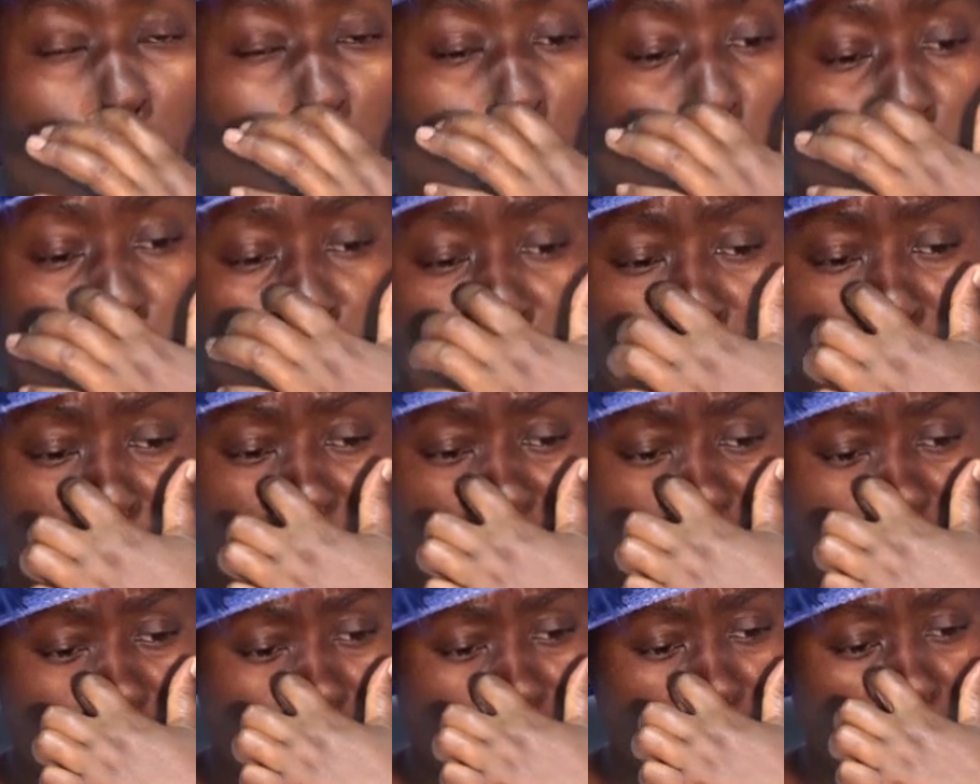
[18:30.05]
God's
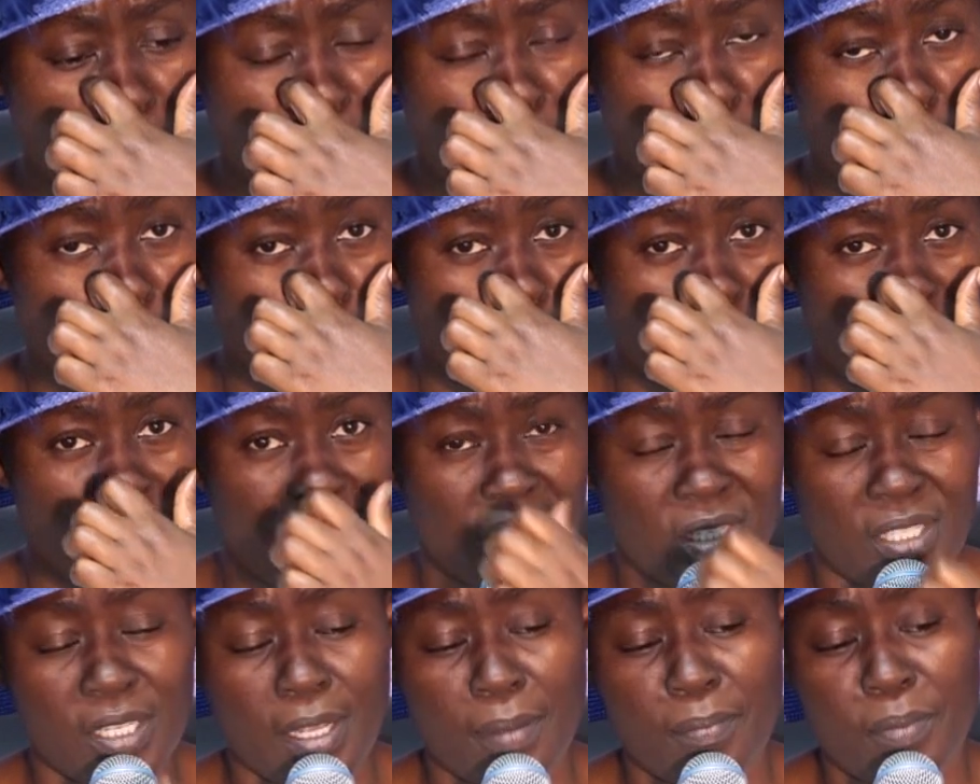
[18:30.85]
mercy may overrule
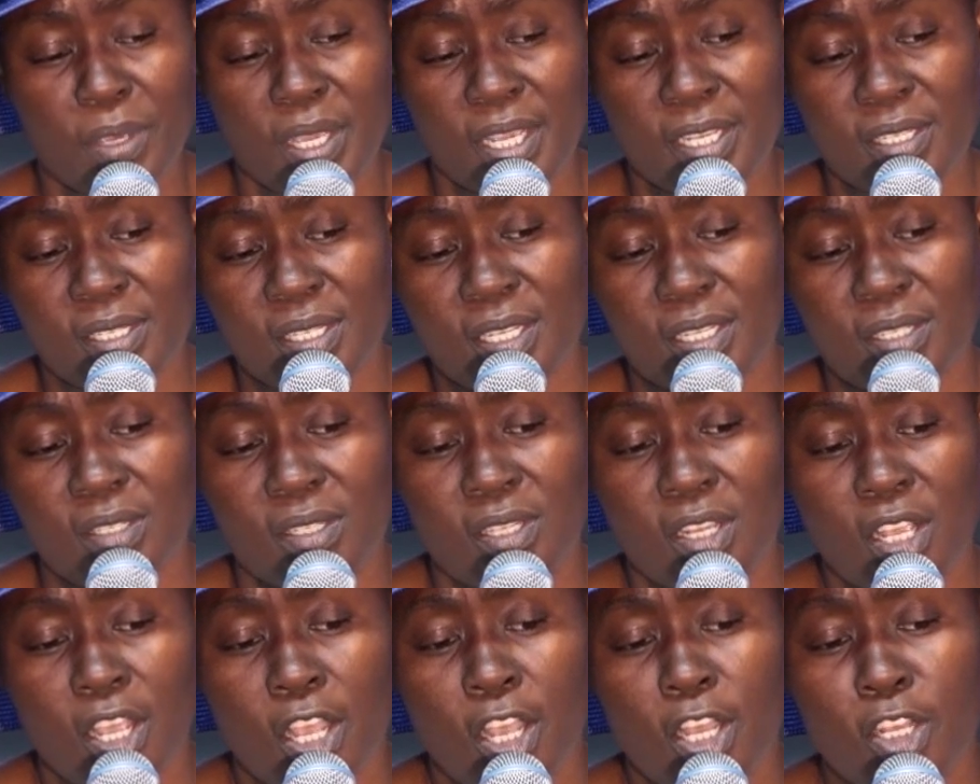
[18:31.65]
in some
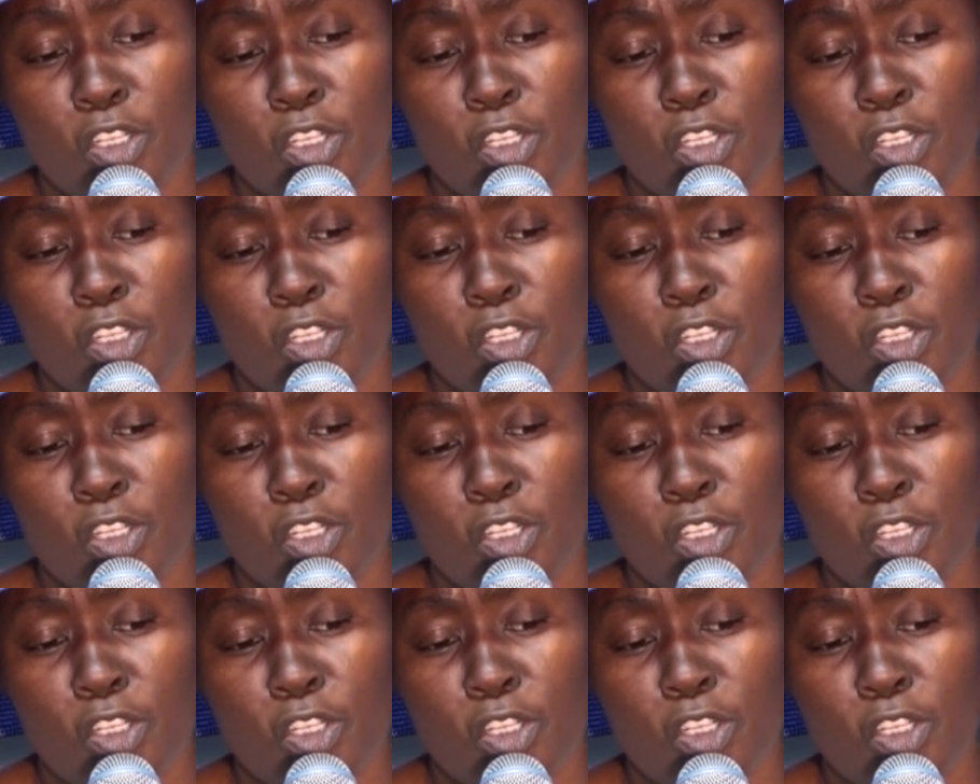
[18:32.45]
cases.